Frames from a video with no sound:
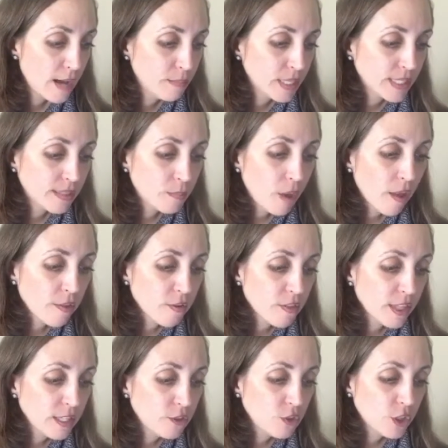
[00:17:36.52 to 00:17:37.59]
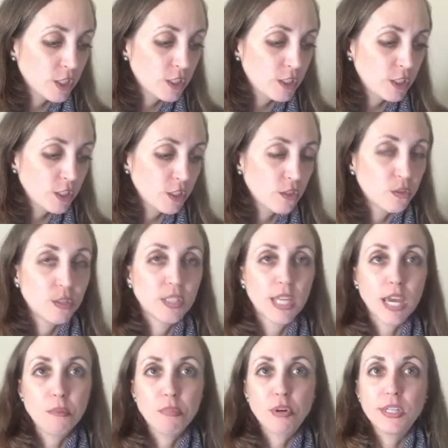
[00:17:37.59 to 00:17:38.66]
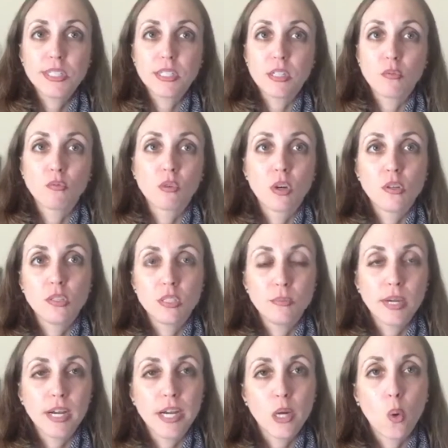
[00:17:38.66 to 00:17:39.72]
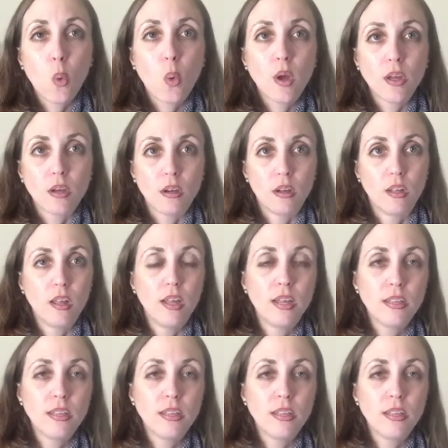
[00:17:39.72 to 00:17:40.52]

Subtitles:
Some other things you can do, cypress and rosemary oil.